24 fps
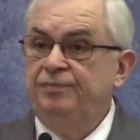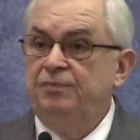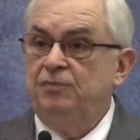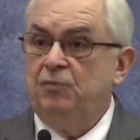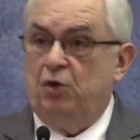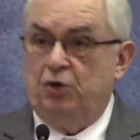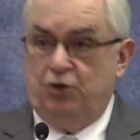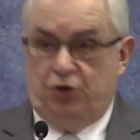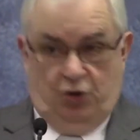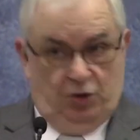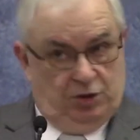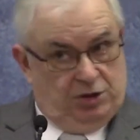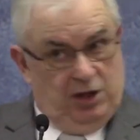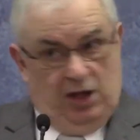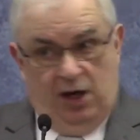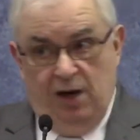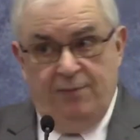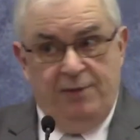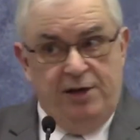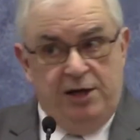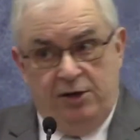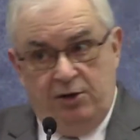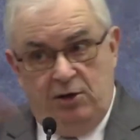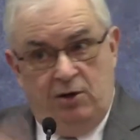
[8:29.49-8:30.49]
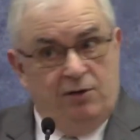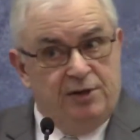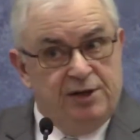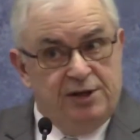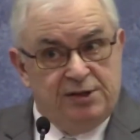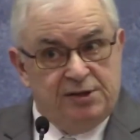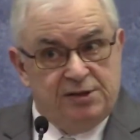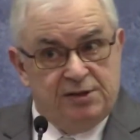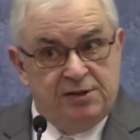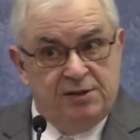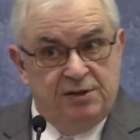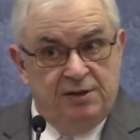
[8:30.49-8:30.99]
because you're telling me to do
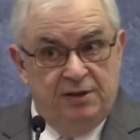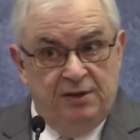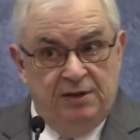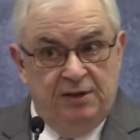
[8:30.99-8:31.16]
this,